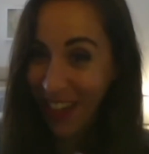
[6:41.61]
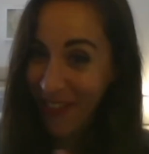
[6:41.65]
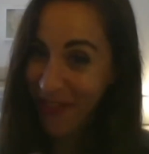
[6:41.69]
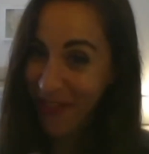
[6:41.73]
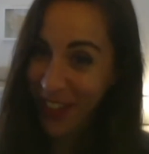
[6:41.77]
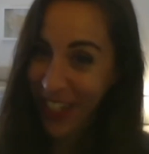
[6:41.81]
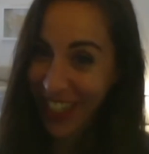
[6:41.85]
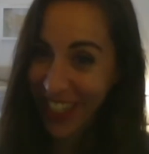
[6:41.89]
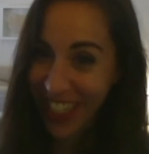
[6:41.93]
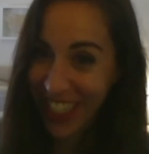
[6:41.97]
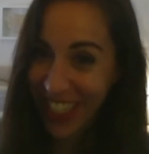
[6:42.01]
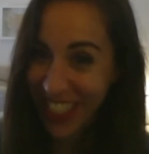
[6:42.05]
I'm
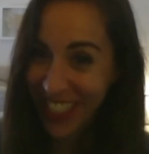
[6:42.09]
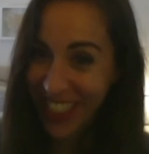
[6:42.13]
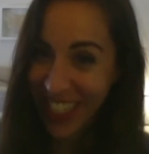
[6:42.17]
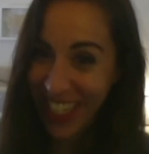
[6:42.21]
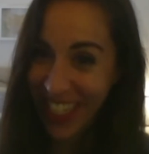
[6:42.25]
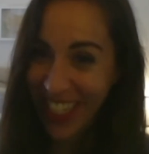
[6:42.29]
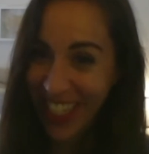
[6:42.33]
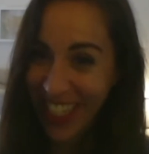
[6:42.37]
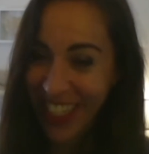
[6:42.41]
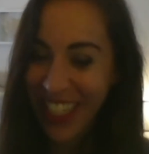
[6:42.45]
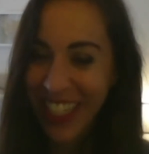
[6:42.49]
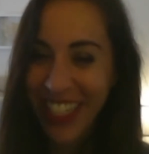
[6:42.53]
very
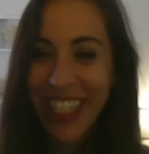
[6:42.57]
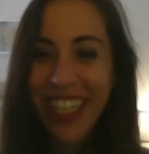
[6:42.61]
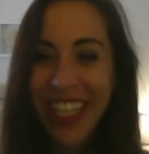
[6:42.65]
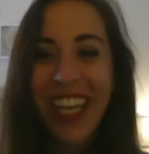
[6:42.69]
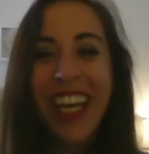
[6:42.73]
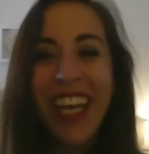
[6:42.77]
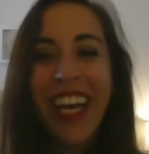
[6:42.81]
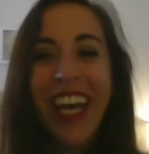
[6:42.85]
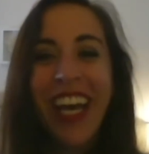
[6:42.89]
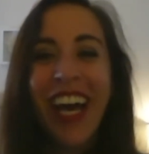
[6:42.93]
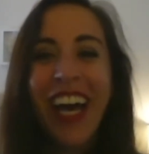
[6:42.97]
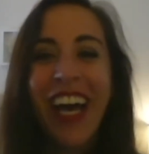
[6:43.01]
excited.
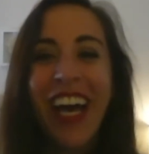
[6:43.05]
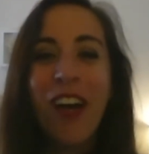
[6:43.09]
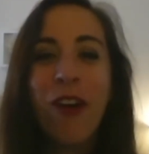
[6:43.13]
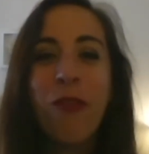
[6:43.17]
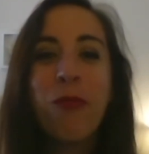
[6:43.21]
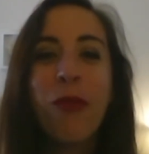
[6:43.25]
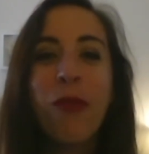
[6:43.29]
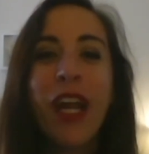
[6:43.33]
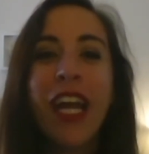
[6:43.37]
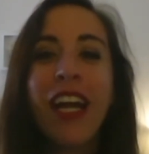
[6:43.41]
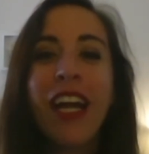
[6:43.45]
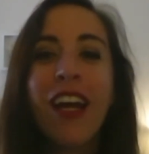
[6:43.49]
Uh,
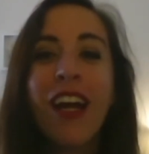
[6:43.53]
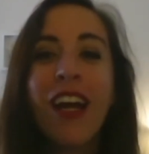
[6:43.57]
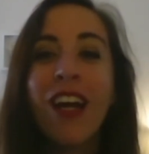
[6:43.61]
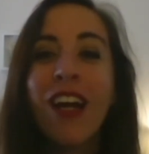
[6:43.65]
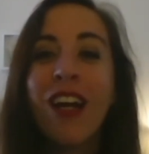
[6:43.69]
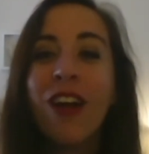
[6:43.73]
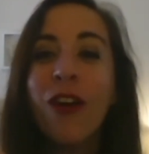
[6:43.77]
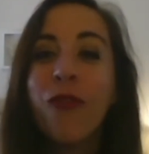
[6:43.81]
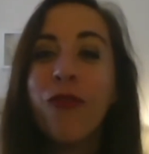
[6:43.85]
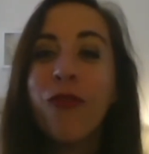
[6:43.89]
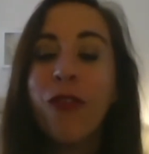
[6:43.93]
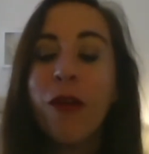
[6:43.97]

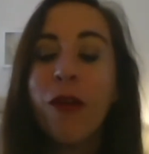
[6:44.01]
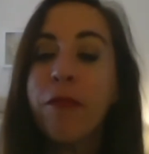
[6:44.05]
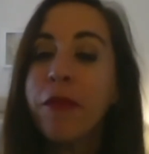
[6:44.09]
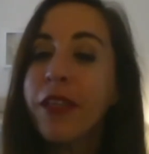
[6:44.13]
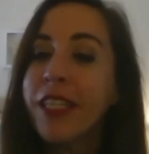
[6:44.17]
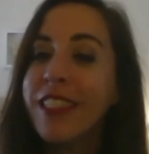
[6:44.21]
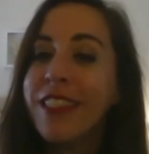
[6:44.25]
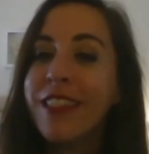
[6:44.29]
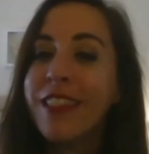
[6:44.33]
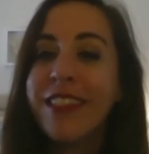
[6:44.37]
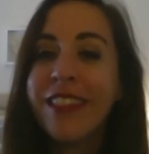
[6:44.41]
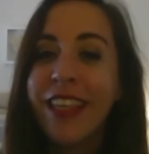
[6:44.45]
where, from
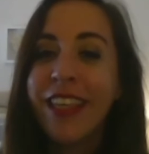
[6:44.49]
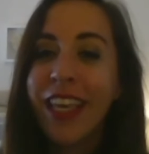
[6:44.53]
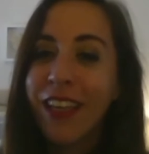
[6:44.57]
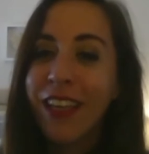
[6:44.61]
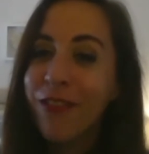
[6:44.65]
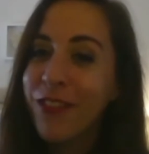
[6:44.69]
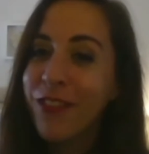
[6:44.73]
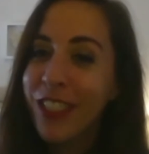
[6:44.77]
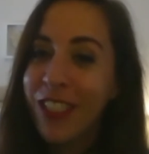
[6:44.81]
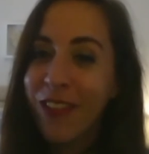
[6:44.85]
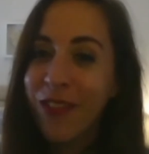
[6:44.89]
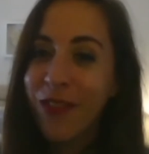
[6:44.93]
the
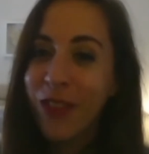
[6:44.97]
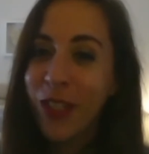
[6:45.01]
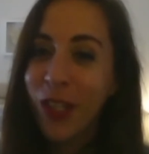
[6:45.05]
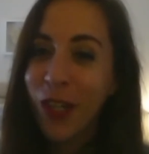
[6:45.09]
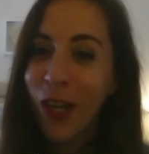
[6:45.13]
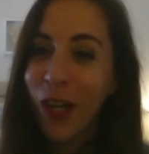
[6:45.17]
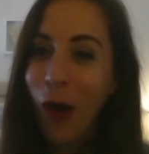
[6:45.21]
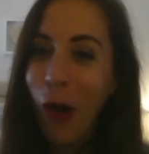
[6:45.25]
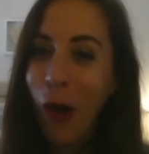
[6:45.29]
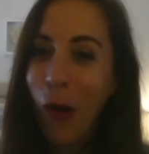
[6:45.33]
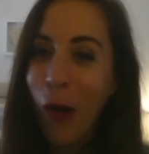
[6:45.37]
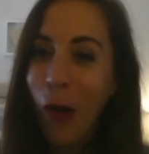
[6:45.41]
safety of
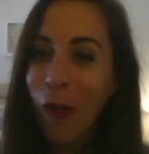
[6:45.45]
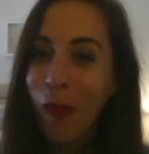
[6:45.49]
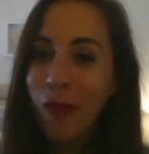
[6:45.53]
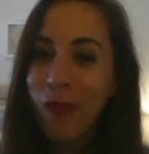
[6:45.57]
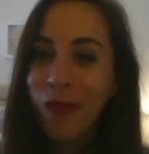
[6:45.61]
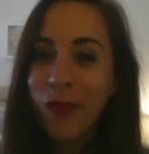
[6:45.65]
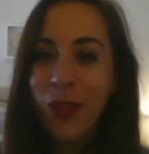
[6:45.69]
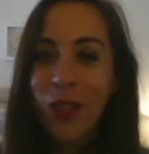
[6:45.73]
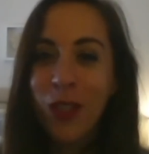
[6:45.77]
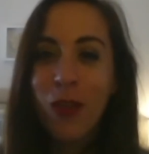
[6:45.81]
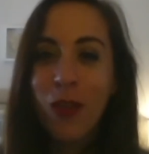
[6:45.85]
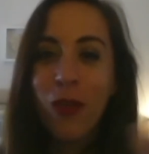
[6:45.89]
your home,
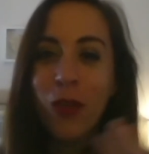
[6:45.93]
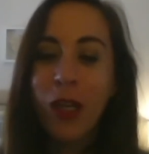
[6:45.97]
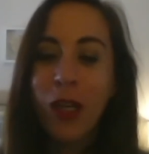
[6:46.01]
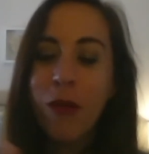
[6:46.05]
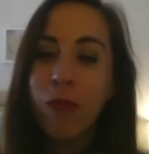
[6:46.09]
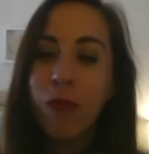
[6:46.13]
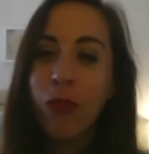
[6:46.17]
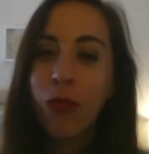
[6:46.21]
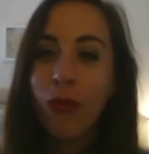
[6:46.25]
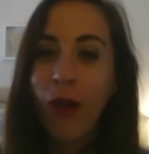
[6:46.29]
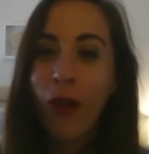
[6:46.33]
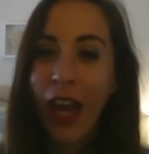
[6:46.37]
you
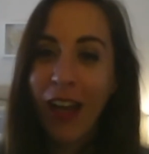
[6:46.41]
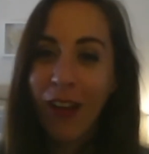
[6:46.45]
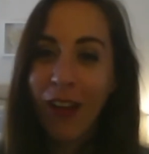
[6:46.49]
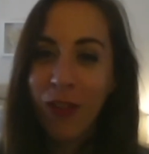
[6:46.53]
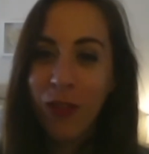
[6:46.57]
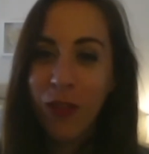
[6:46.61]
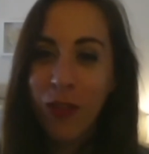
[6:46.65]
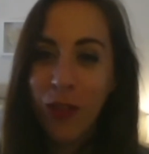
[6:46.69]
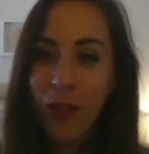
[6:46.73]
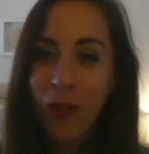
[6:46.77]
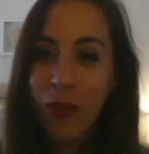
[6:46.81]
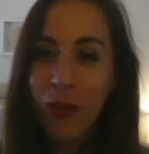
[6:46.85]
can
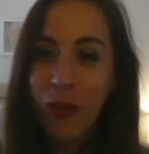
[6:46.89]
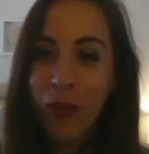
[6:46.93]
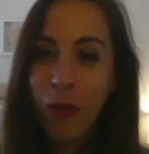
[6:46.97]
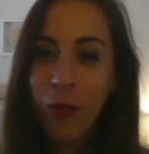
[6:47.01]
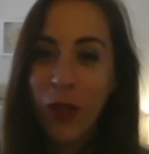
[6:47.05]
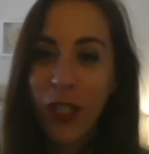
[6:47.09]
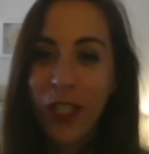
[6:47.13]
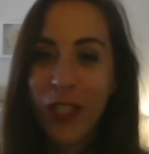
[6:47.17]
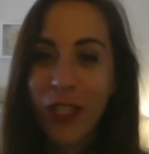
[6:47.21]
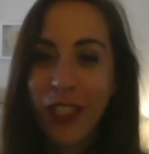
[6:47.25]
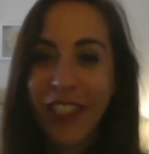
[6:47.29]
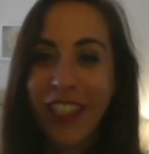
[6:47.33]
browse those
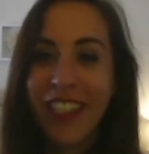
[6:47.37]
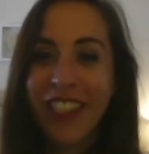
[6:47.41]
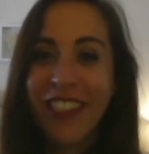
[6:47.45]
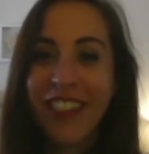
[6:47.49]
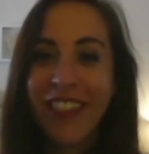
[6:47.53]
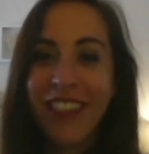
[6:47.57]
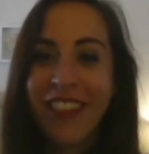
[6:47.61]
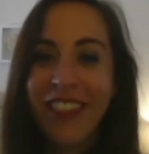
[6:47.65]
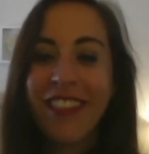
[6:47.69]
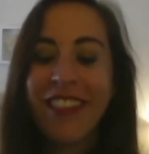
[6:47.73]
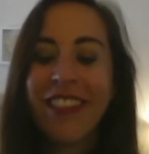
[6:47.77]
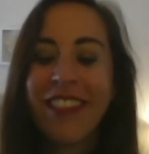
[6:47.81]
wish
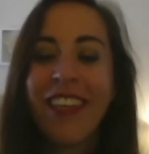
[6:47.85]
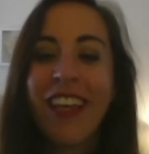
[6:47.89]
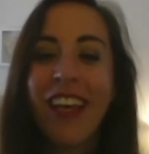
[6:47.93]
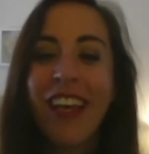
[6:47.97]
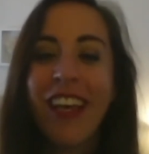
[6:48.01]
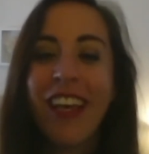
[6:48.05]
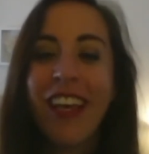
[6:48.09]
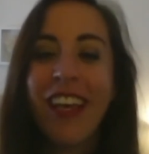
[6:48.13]
lists.